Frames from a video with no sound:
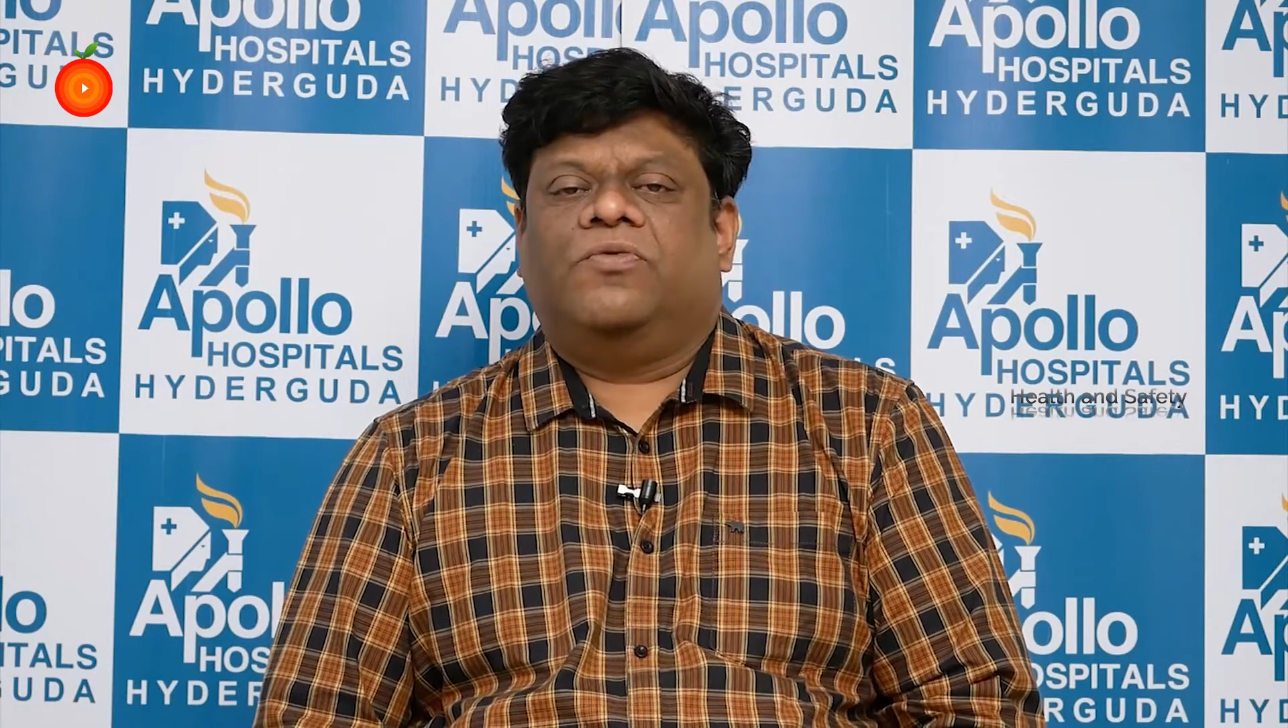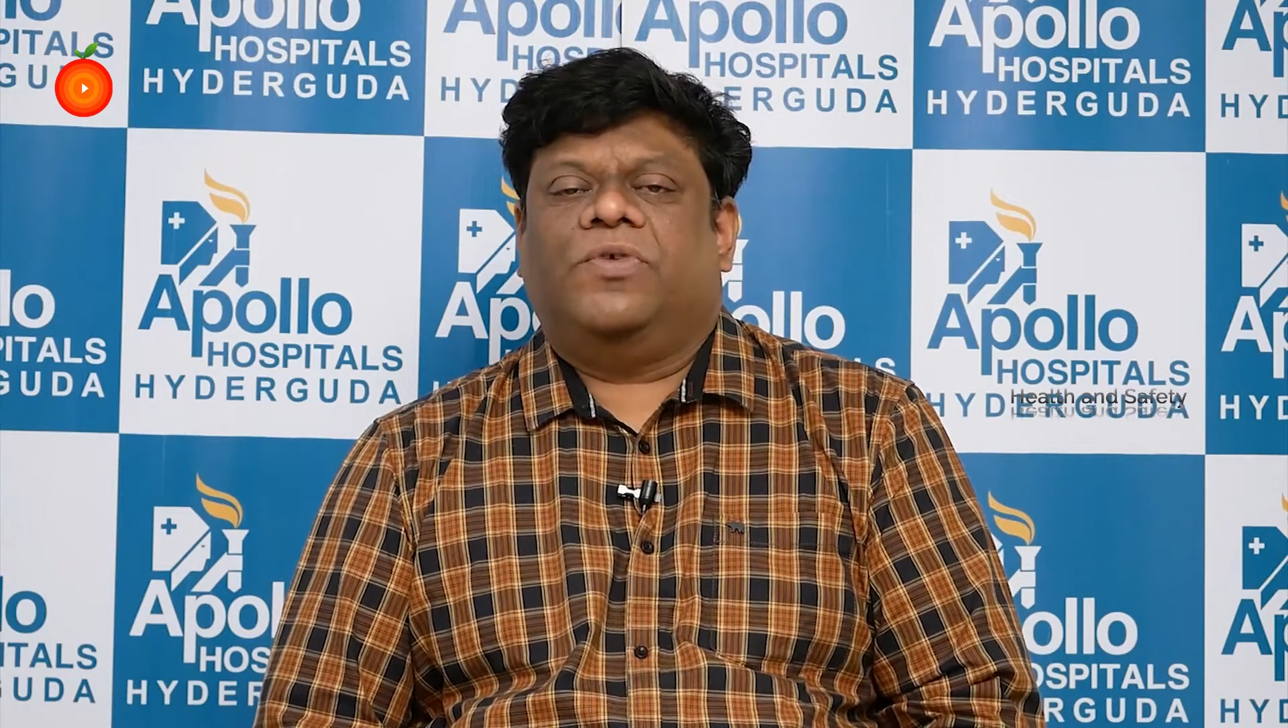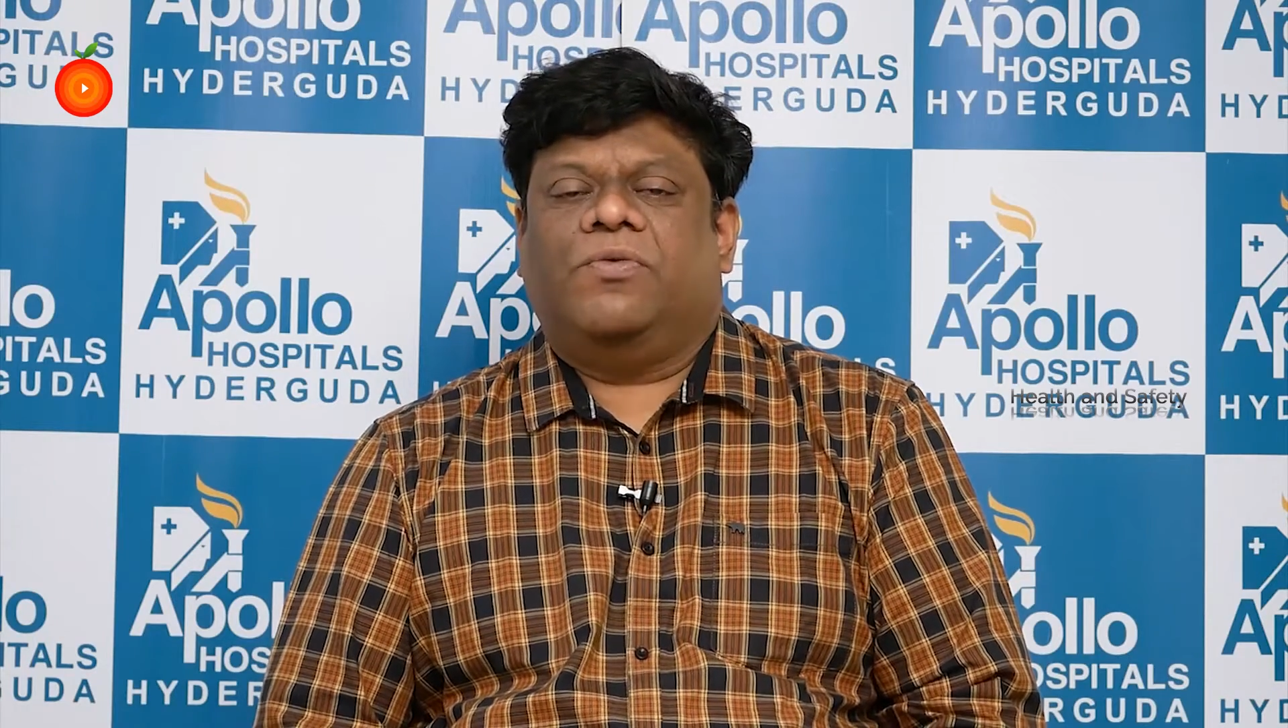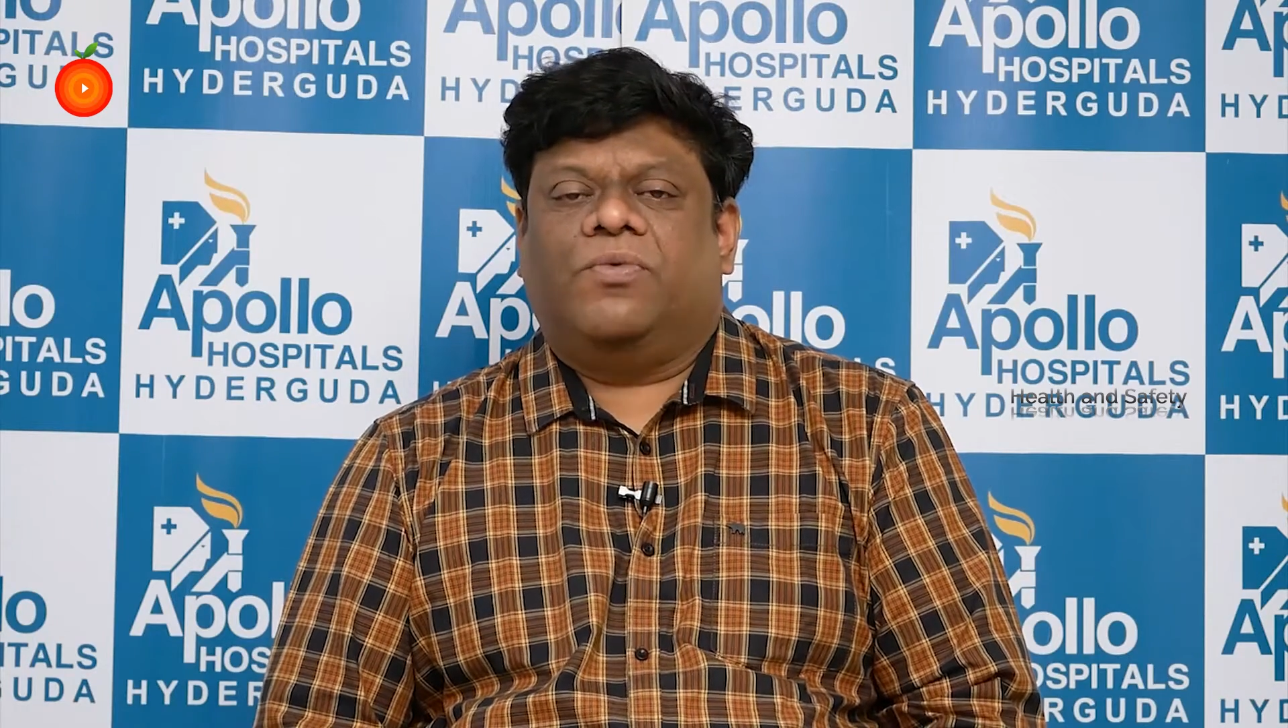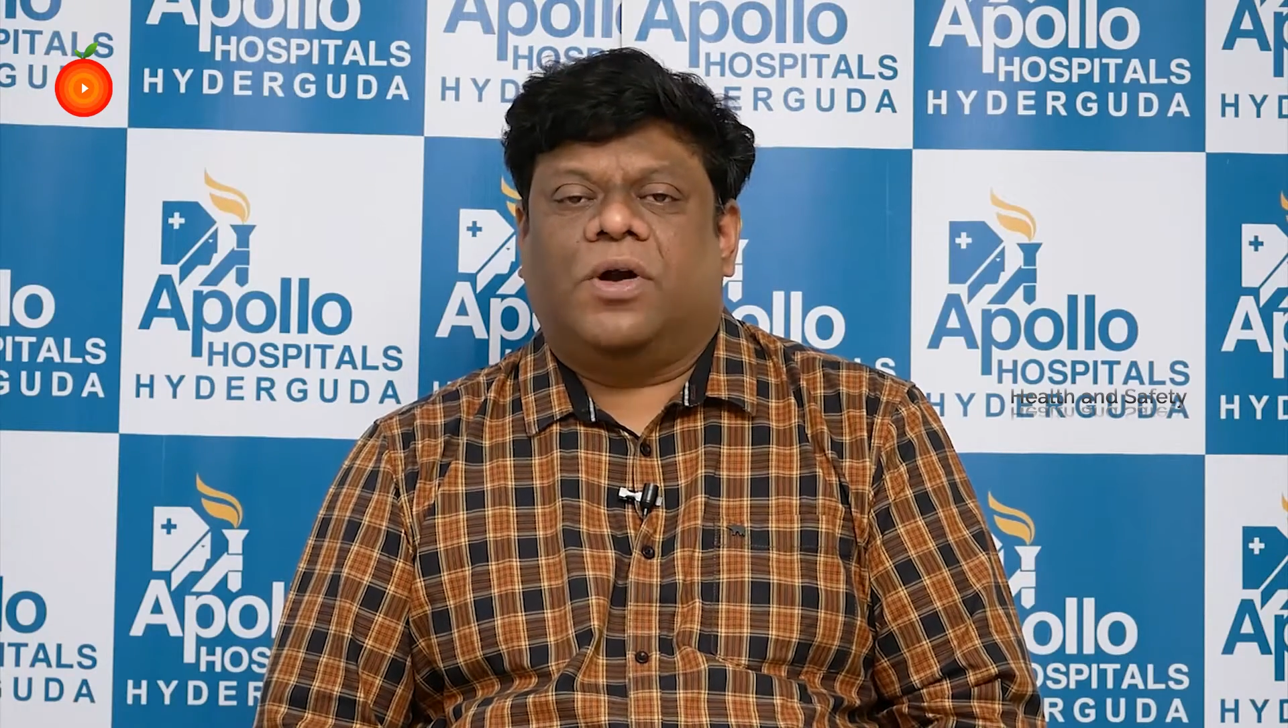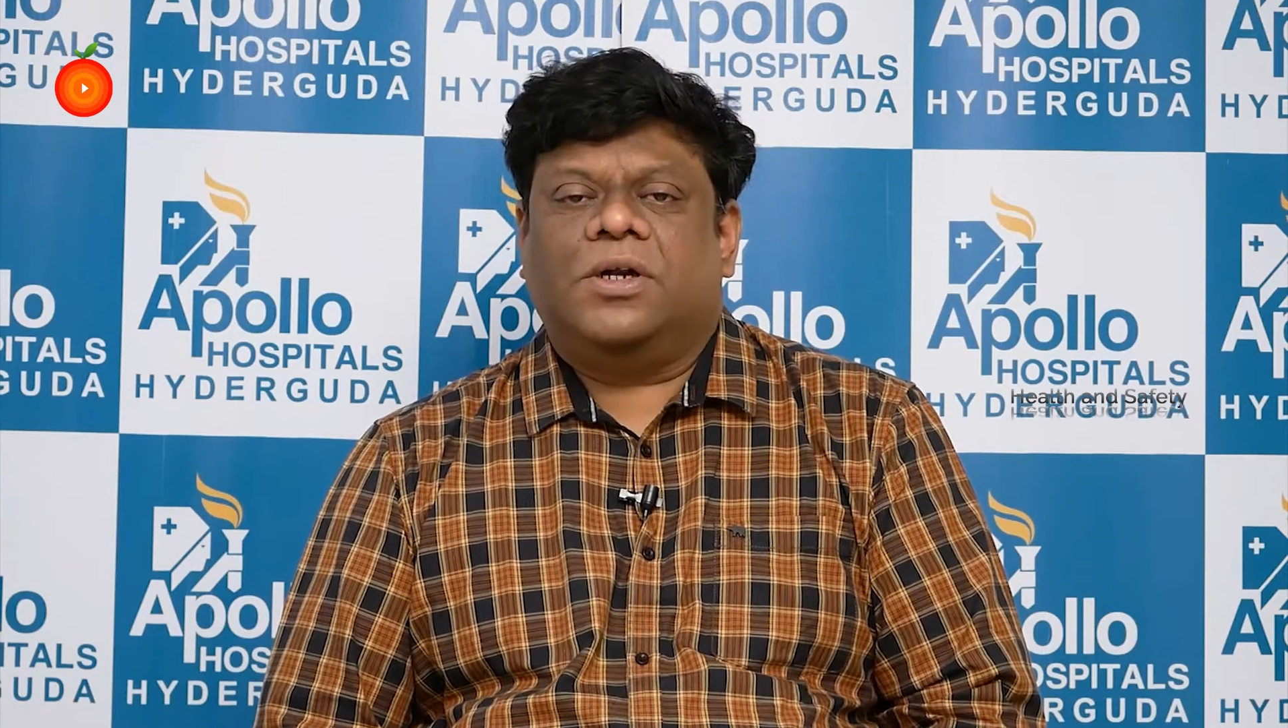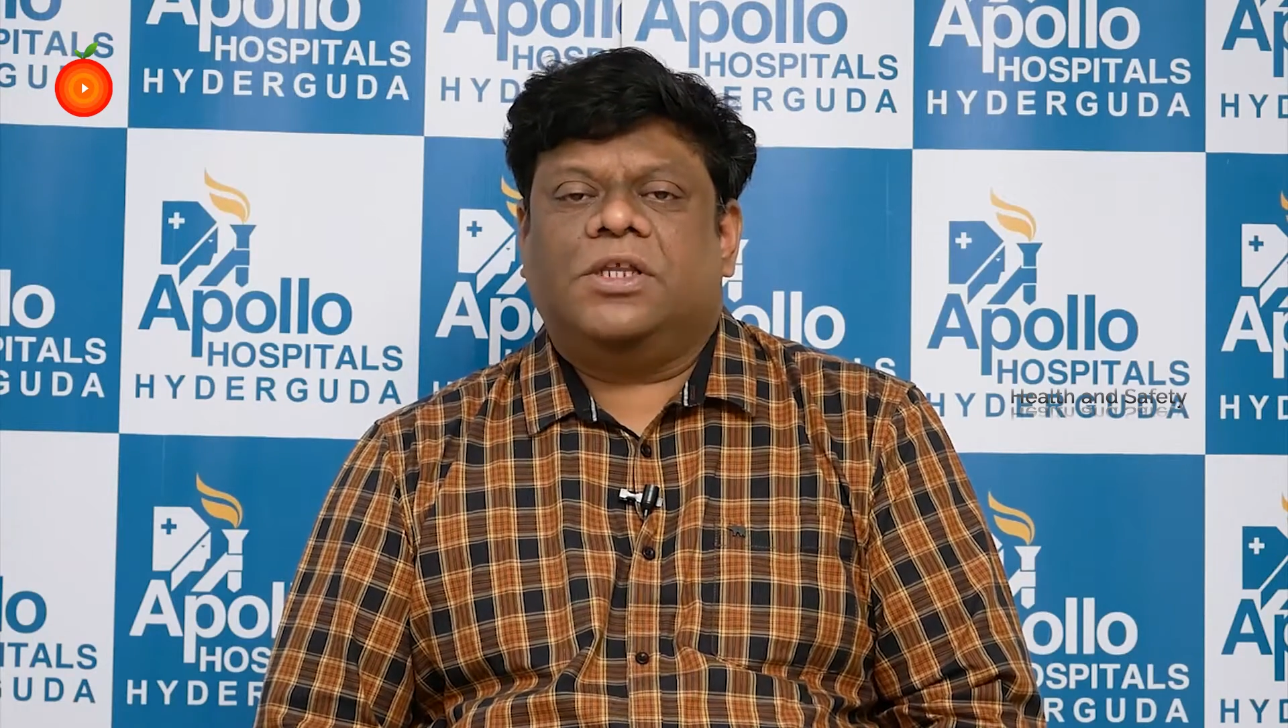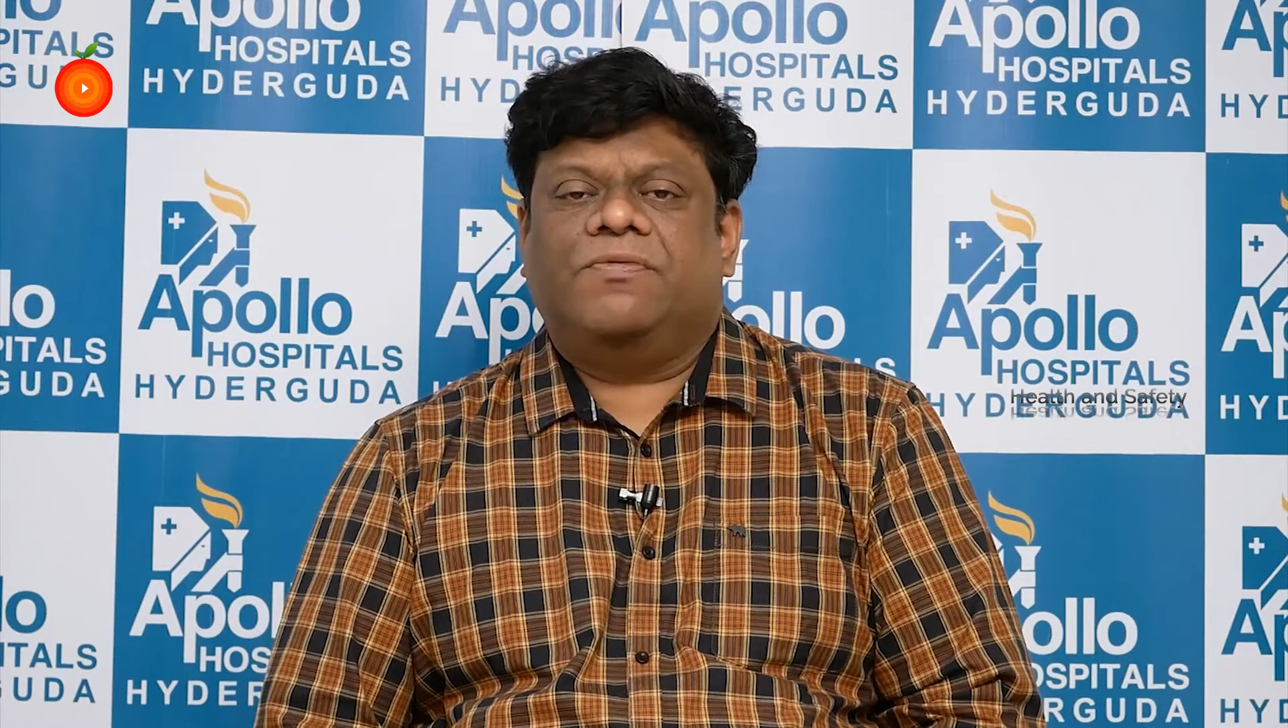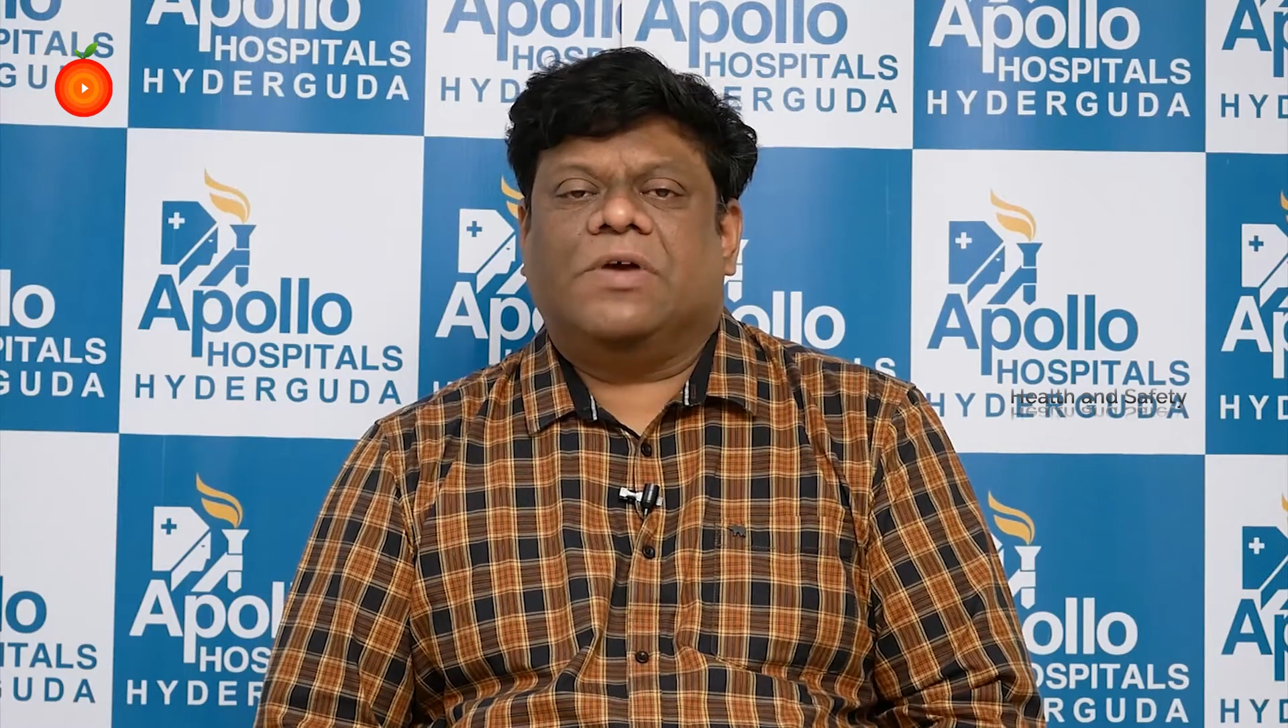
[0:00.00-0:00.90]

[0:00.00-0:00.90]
we want the